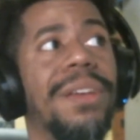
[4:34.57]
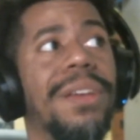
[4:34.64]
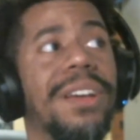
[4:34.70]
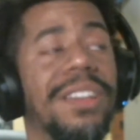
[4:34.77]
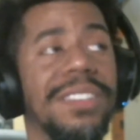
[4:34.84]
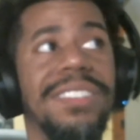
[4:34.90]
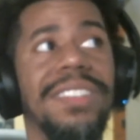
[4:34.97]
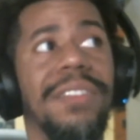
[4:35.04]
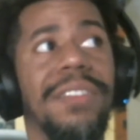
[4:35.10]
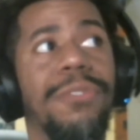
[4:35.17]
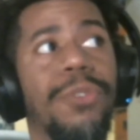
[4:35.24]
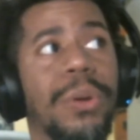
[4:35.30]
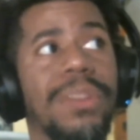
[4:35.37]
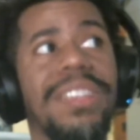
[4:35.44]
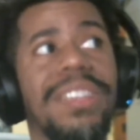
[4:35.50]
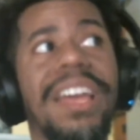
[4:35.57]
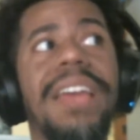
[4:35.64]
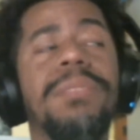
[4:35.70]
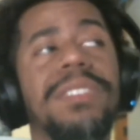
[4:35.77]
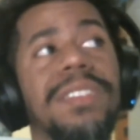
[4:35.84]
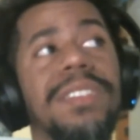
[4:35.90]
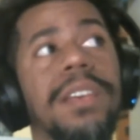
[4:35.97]
Because this is the 4-year
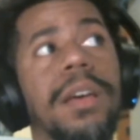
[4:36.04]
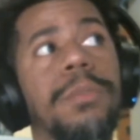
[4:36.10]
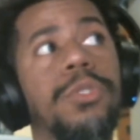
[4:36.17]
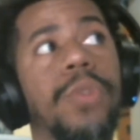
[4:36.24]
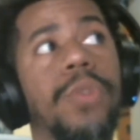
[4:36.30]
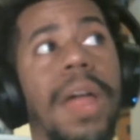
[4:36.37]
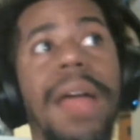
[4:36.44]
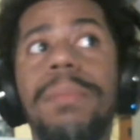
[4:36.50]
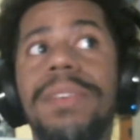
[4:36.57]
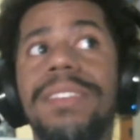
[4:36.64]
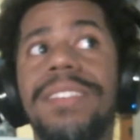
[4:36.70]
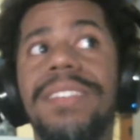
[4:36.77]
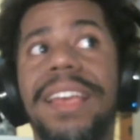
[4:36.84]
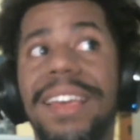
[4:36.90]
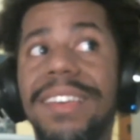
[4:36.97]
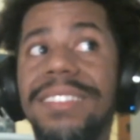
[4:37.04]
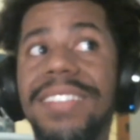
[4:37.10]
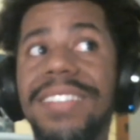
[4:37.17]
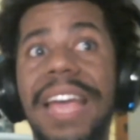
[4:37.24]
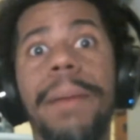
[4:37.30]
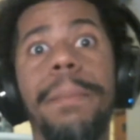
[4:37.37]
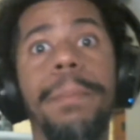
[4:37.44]
time skip. So that means that his
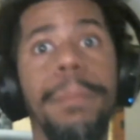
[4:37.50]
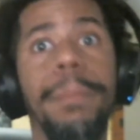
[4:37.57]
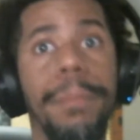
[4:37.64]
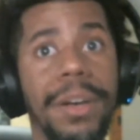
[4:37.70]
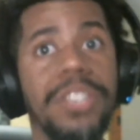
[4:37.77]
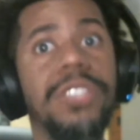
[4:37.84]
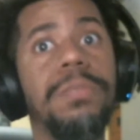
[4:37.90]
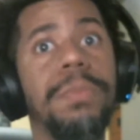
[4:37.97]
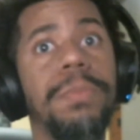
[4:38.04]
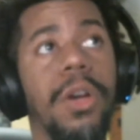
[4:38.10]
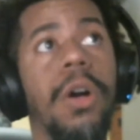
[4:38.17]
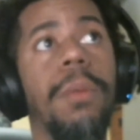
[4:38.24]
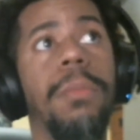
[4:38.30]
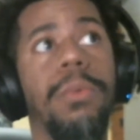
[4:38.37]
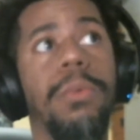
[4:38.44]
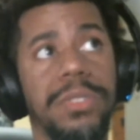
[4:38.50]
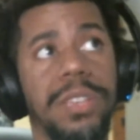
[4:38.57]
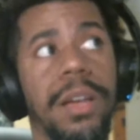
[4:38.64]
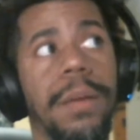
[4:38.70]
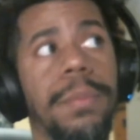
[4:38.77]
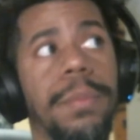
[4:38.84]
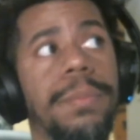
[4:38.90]
time must be almost
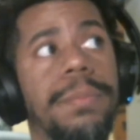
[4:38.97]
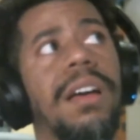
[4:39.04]
up.